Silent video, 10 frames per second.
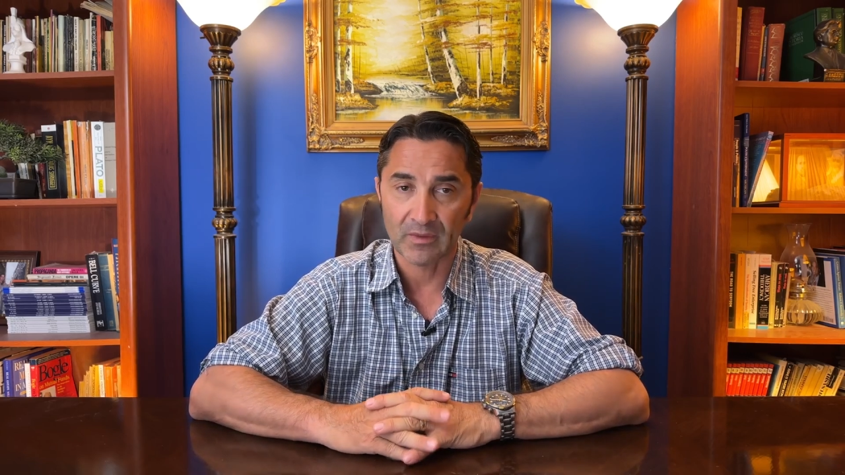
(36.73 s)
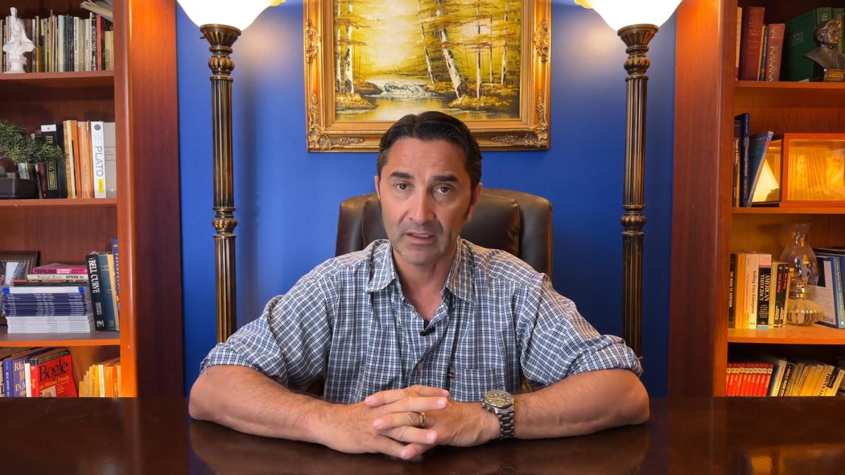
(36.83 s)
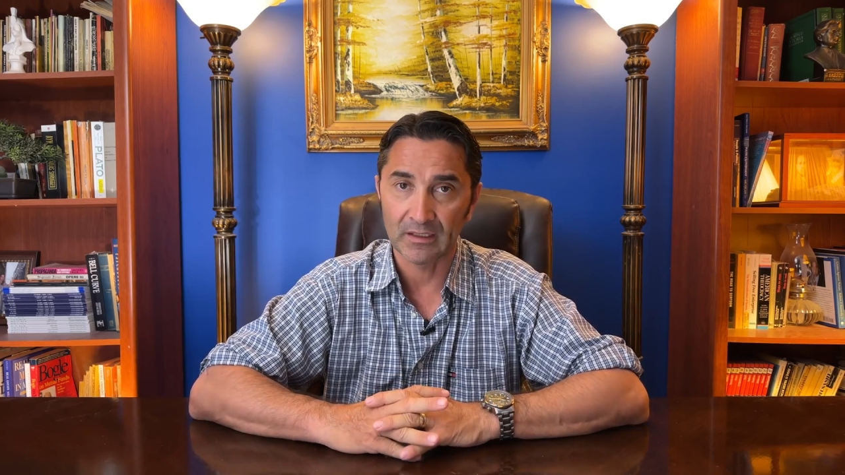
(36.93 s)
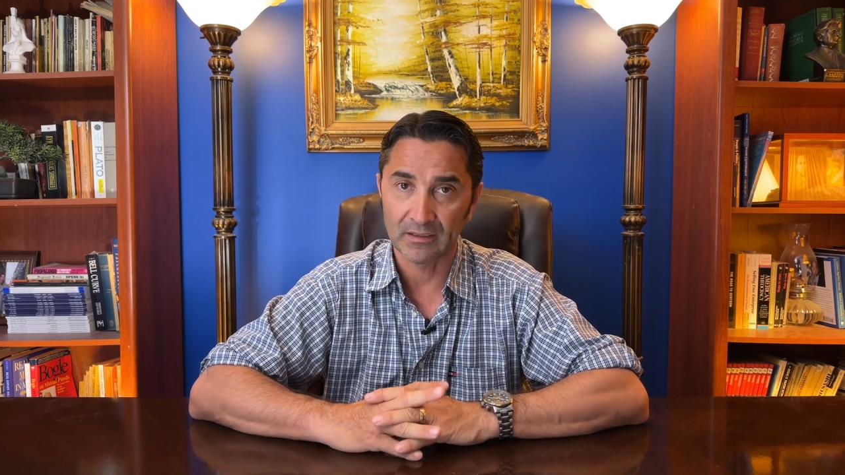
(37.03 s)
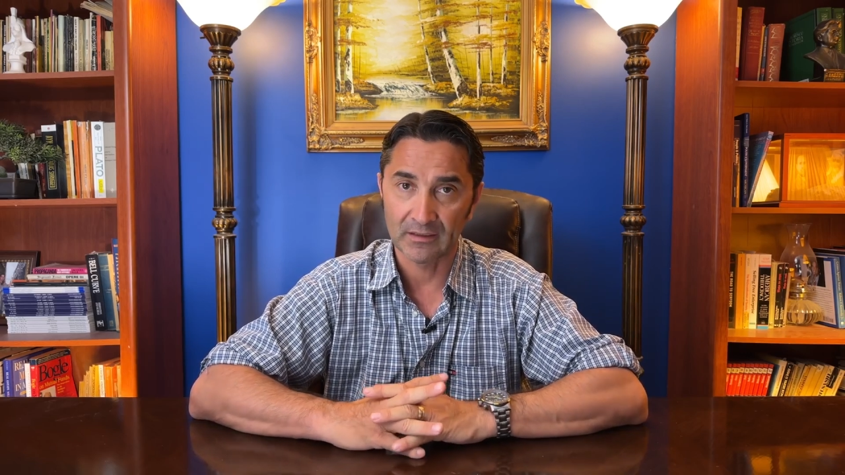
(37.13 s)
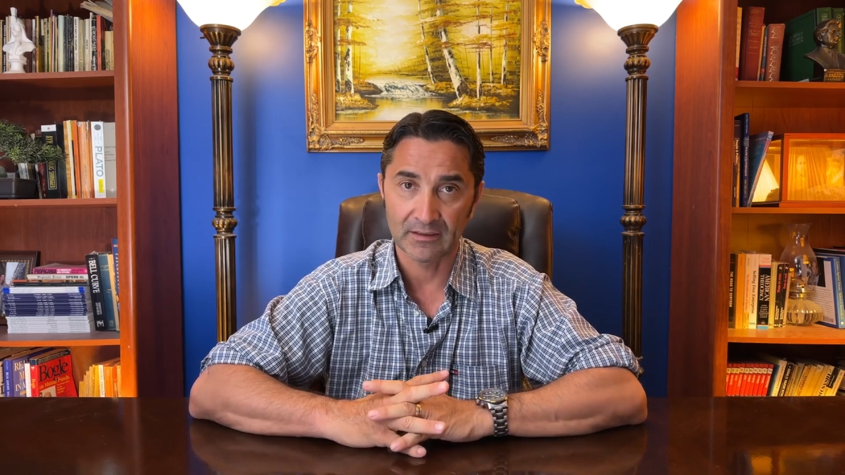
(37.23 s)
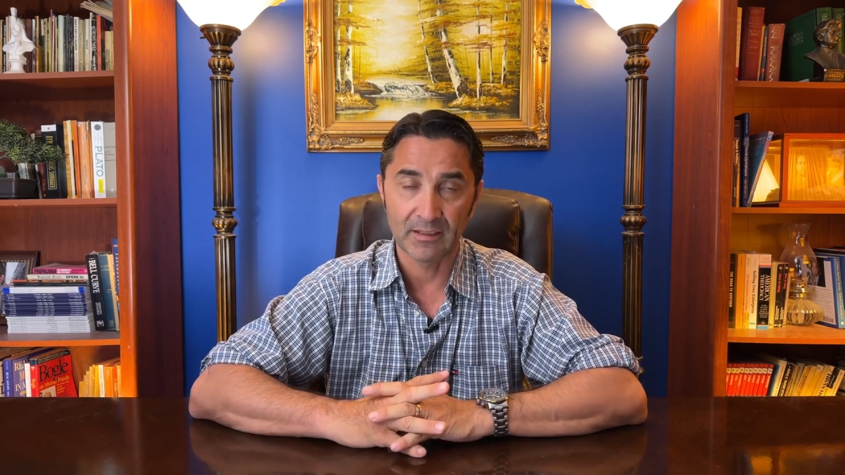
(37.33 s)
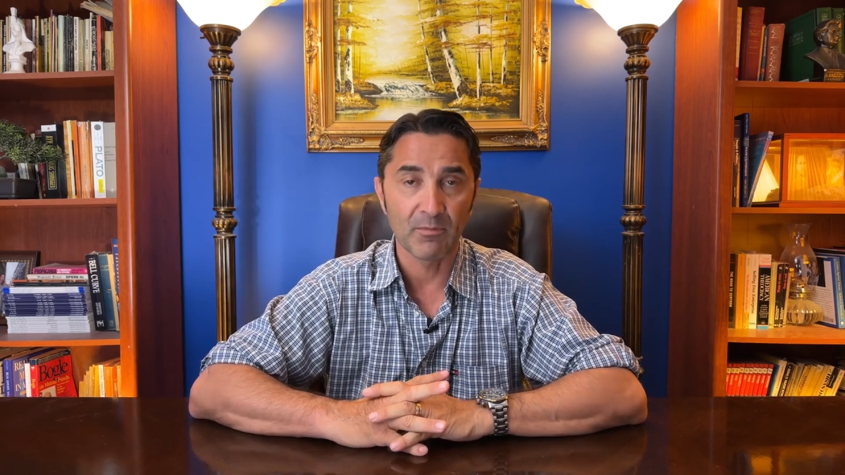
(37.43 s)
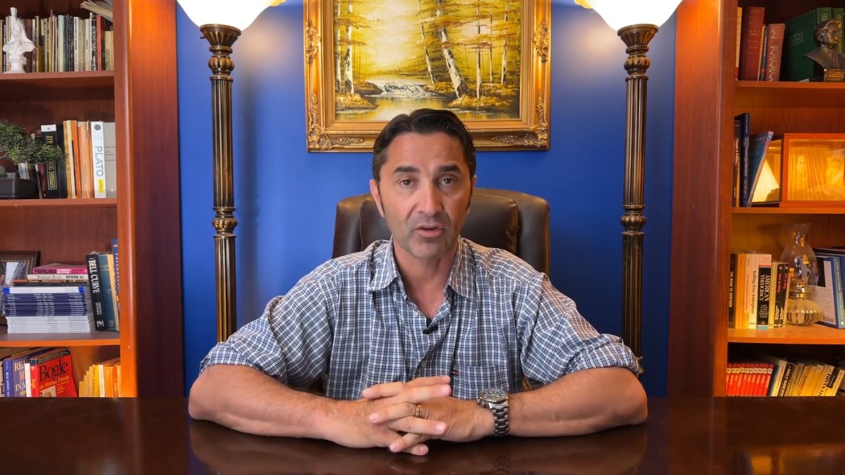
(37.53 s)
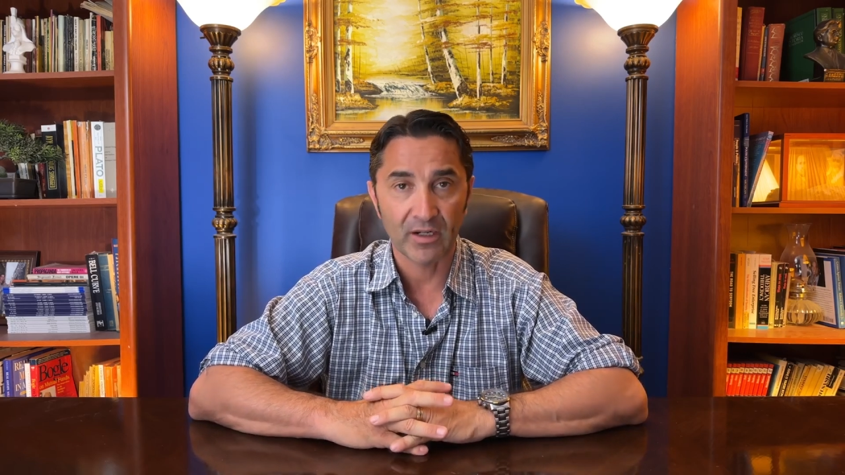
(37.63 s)
the
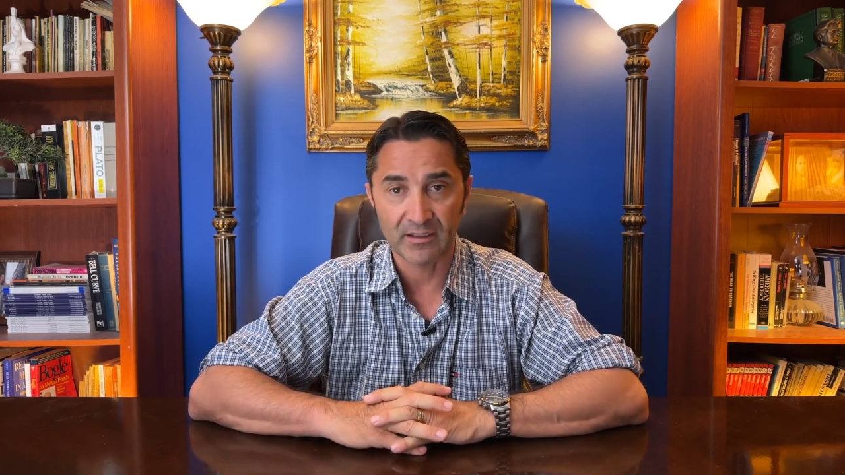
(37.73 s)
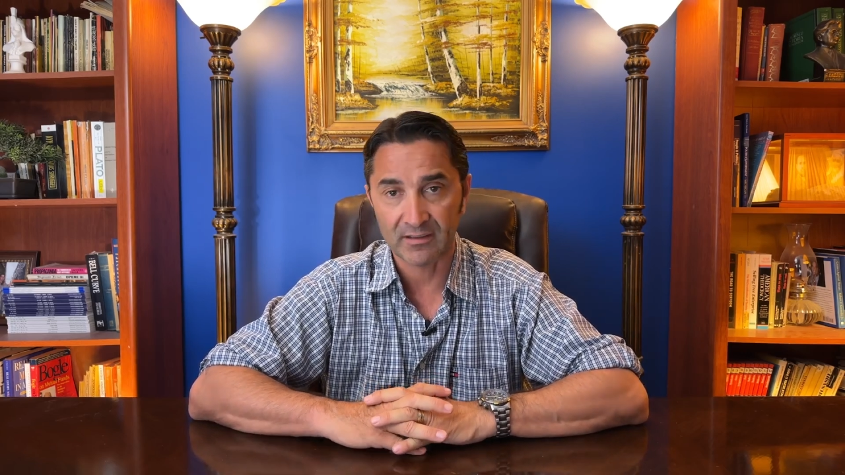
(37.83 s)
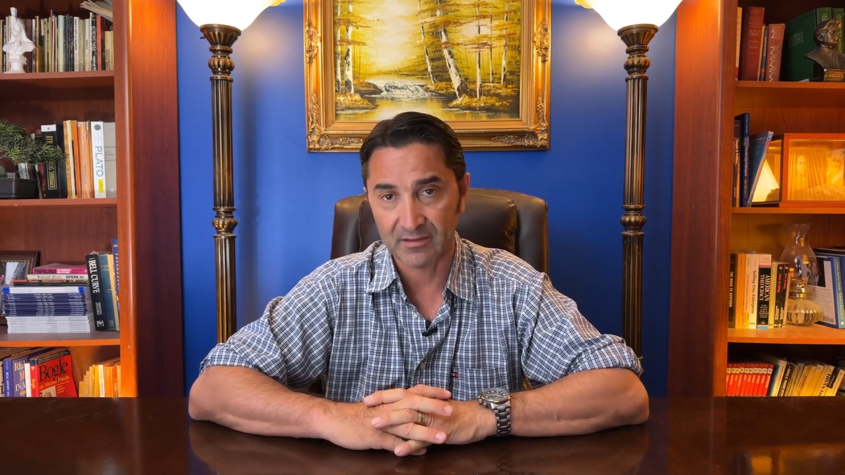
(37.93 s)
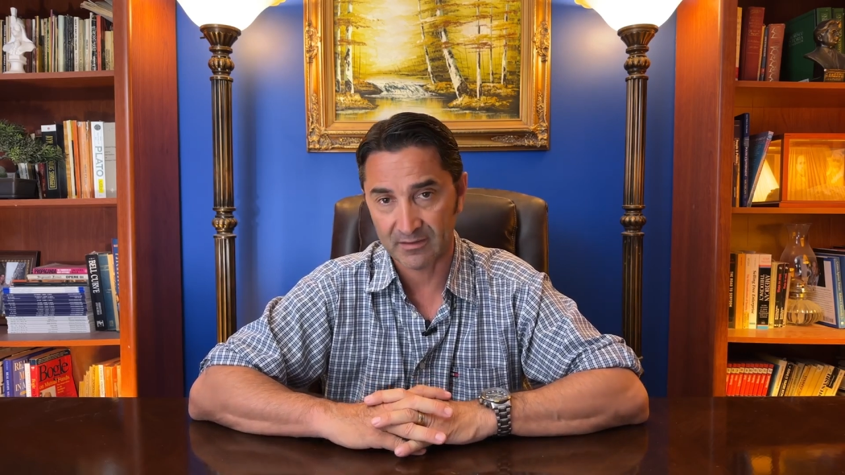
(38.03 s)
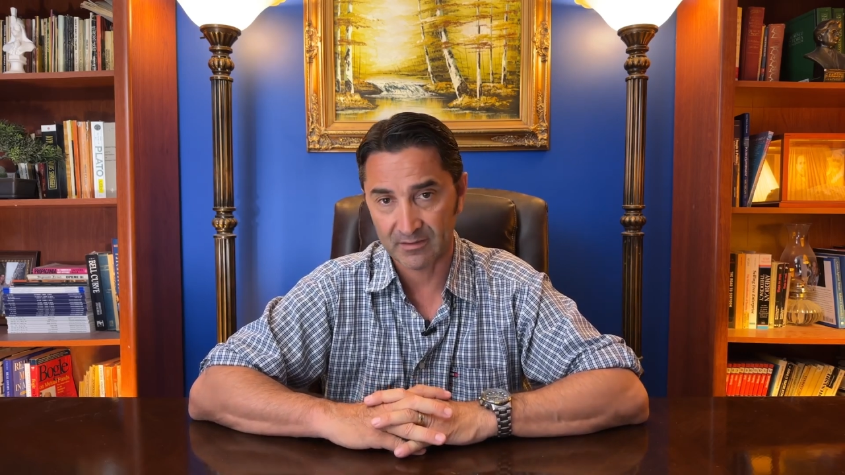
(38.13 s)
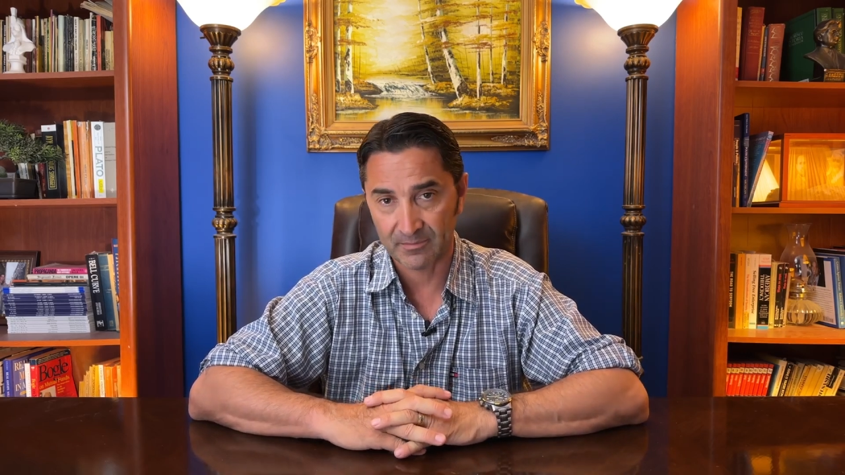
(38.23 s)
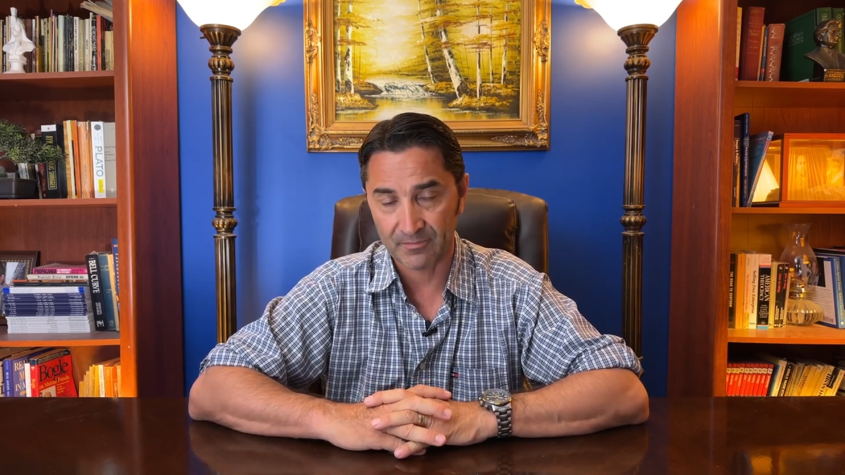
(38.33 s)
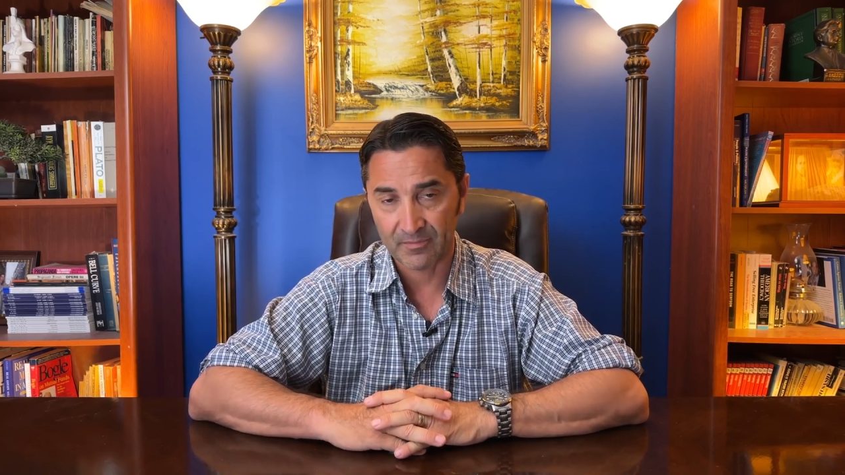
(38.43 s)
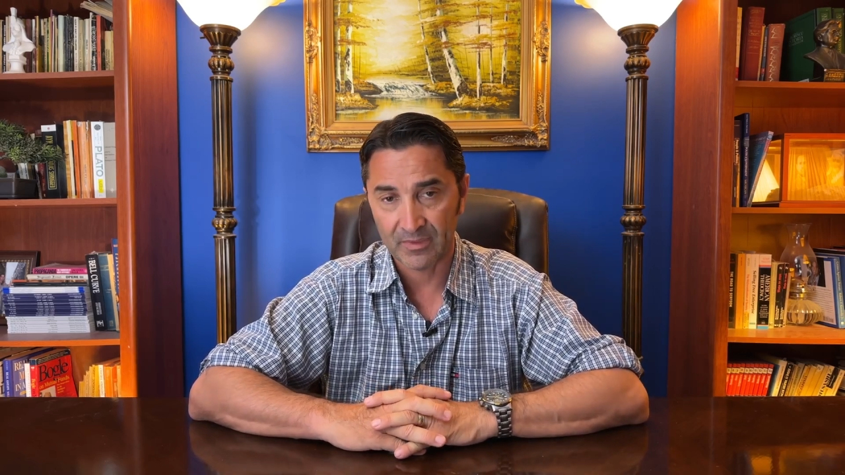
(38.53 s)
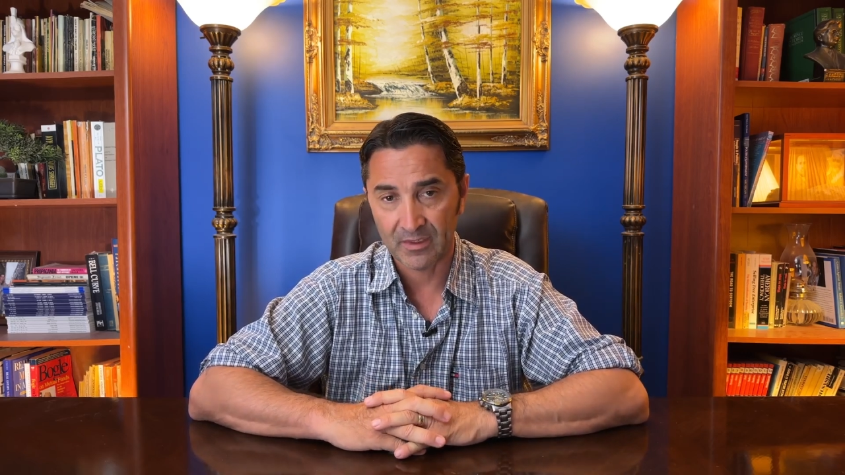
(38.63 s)
democratic system.